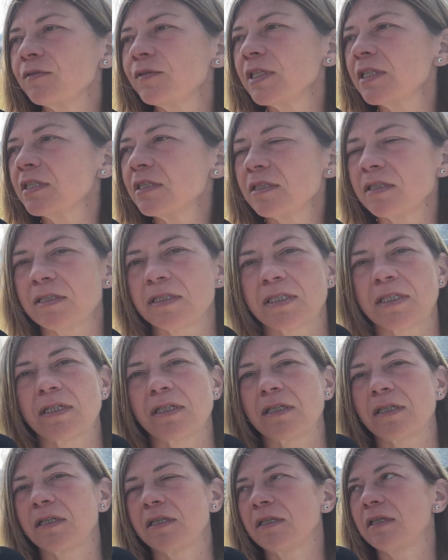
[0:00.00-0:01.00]
we don't
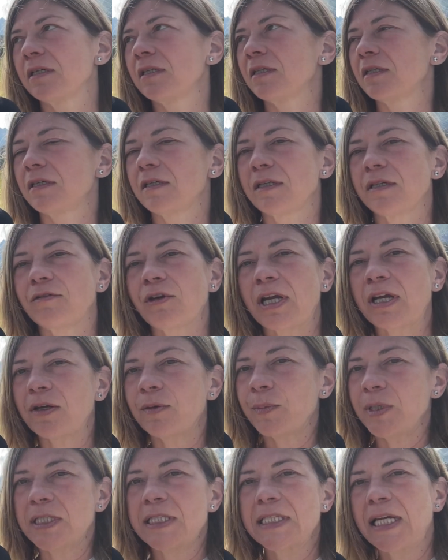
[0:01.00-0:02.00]
uh,
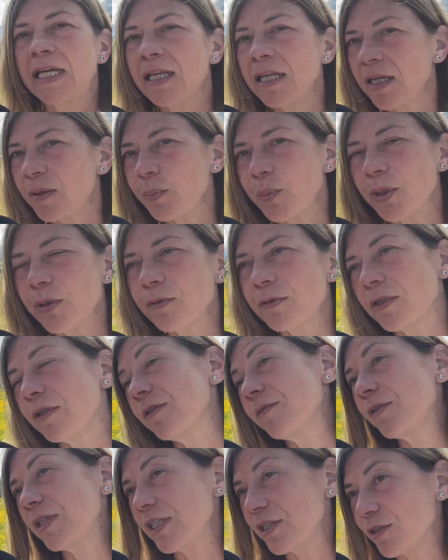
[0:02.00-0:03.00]
recommend any pro
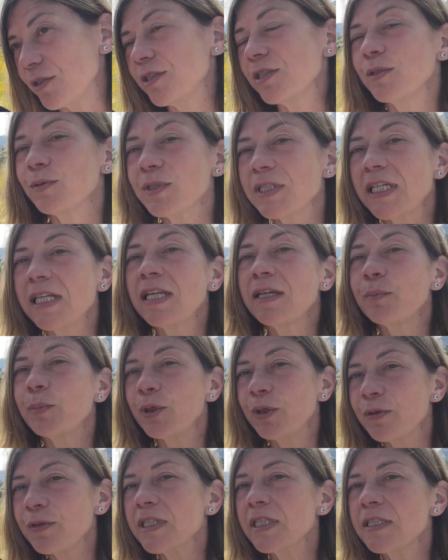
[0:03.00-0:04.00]
or we don't use any
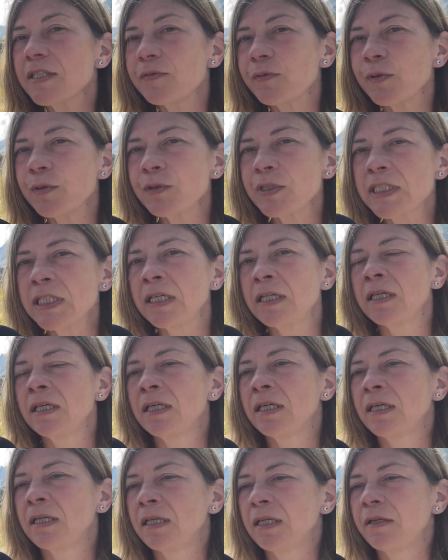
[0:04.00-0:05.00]
processed food.
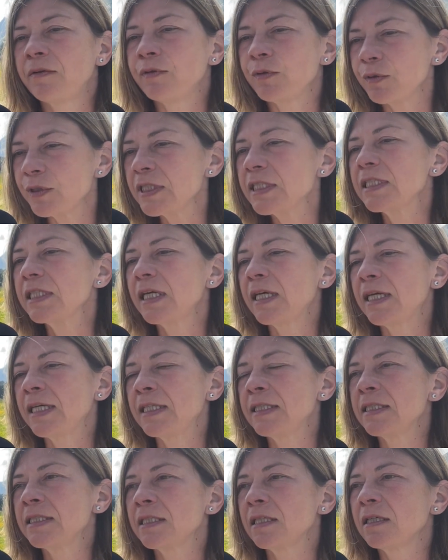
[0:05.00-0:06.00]
Foods
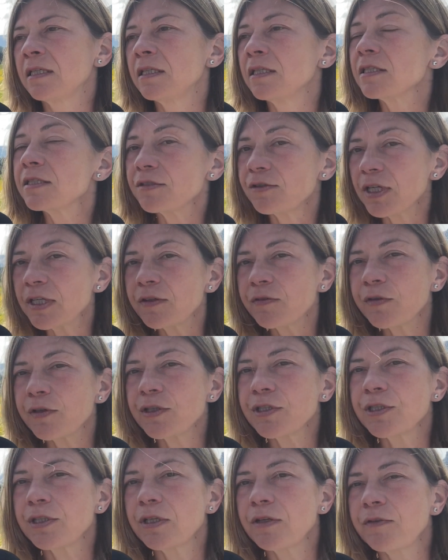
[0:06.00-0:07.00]
and uh, the strict
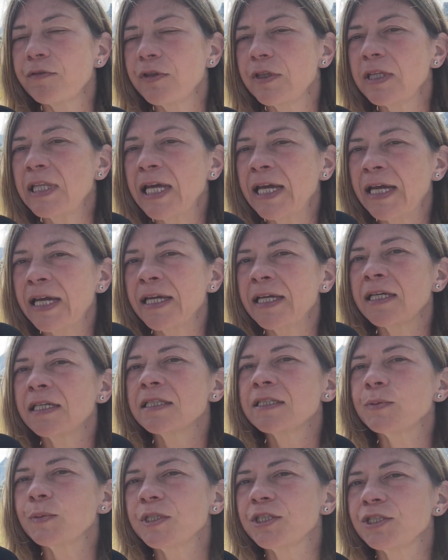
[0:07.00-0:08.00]
version of the
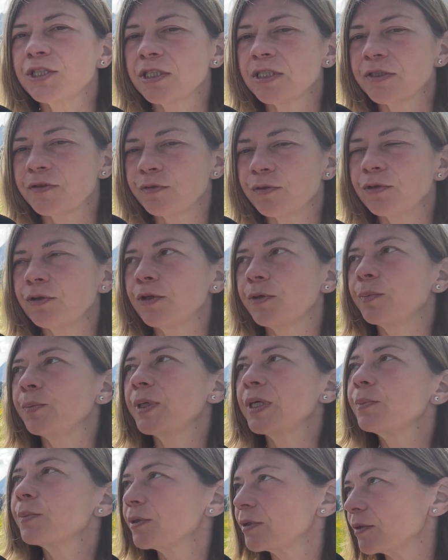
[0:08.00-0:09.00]
diet, which is for
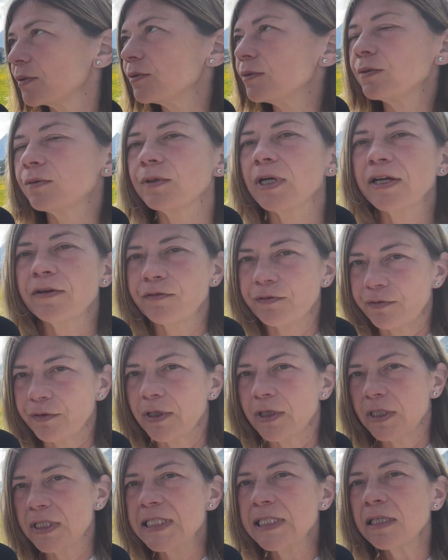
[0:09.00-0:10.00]
people who have
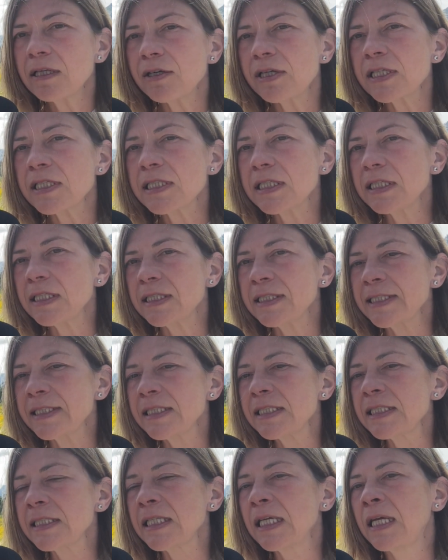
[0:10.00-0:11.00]
uh, serious
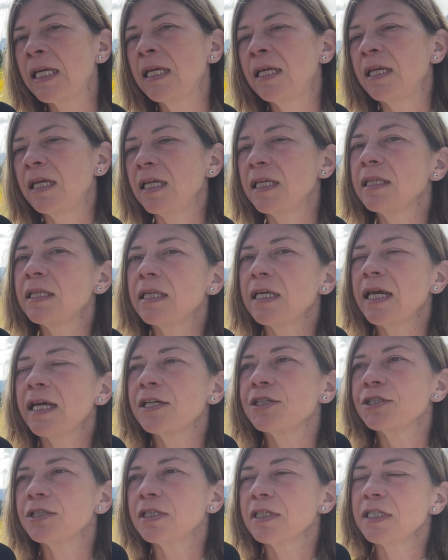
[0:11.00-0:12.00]
illness, it
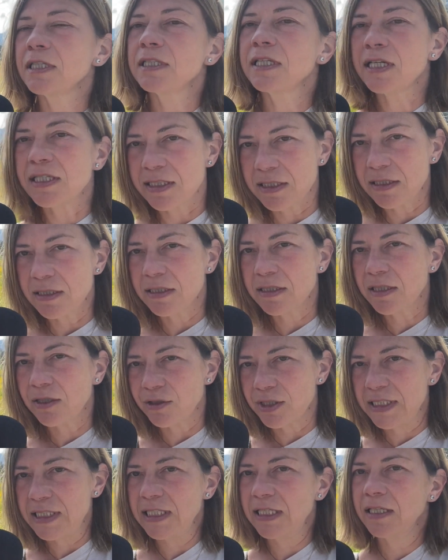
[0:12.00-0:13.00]
actually doesn't
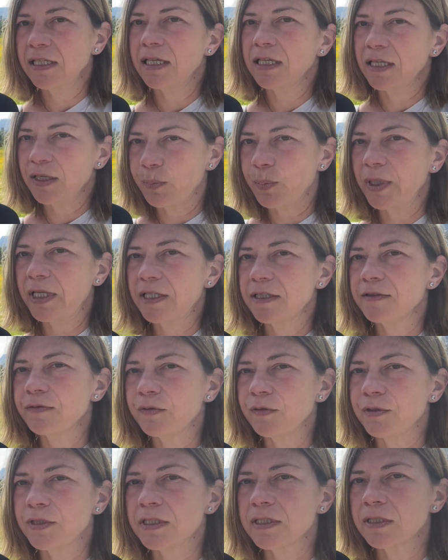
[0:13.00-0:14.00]
contain any plant
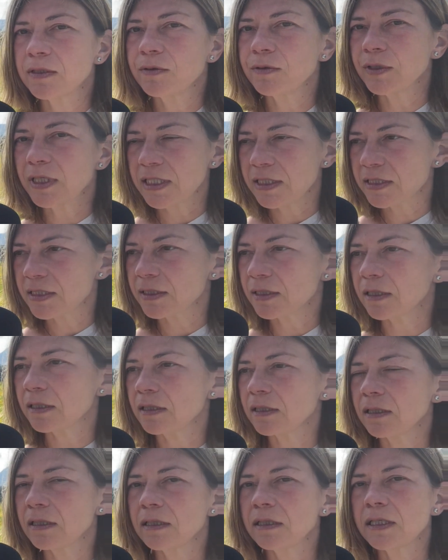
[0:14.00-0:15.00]
food. So it
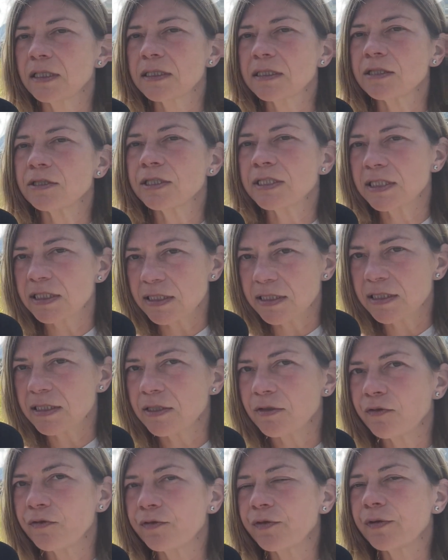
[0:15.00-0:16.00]
uh, it consists
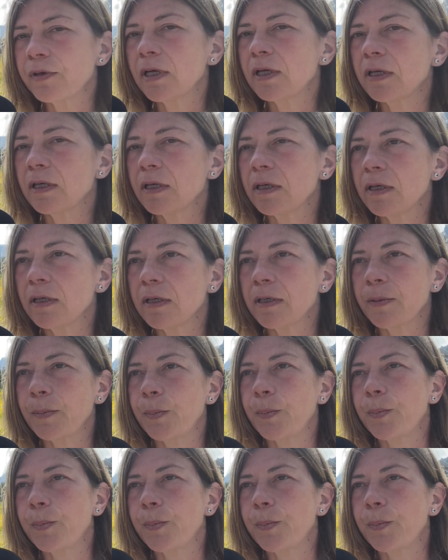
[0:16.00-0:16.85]
of uh,